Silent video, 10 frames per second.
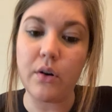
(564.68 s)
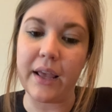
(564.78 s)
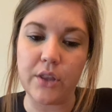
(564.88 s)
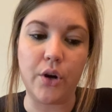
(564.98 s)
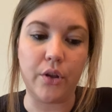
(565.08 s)

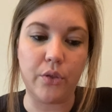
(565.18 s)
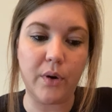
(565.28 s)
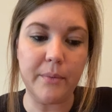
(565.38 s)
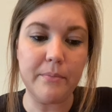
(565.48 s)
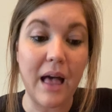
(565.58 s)
cried the
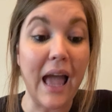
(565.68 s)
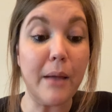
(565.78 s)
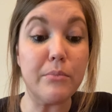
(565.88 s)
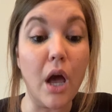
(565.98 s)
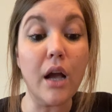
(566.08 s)
earthworm. I
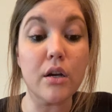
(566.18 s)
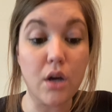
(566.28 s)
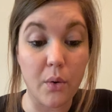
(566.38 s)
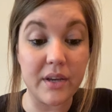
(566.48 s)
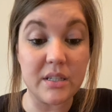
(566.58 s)
am not
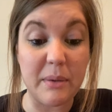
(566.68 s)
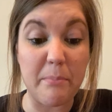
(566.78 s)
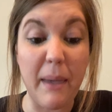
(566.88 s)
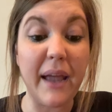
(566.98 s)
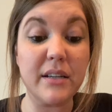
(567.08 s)
going to be
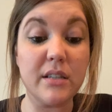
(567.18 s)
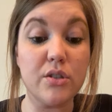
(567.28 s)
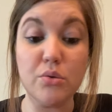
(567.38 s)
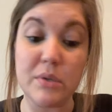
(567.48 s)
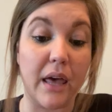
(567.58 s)
pecked
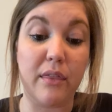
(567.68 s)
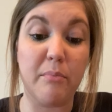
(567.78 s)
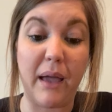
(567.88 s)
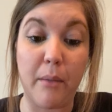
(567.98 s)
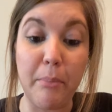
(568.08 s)
to death
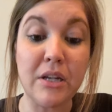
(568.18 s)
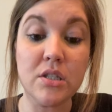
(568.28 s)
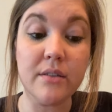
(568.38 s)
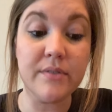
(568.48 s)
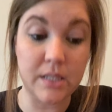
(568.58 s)
by a
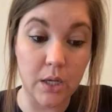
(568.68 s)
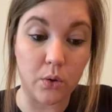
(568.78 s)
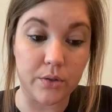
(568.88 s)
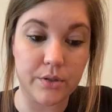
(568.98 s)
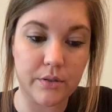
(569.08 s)
bunch of
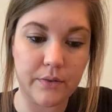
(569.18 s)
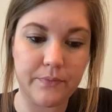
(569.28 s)
seagulls.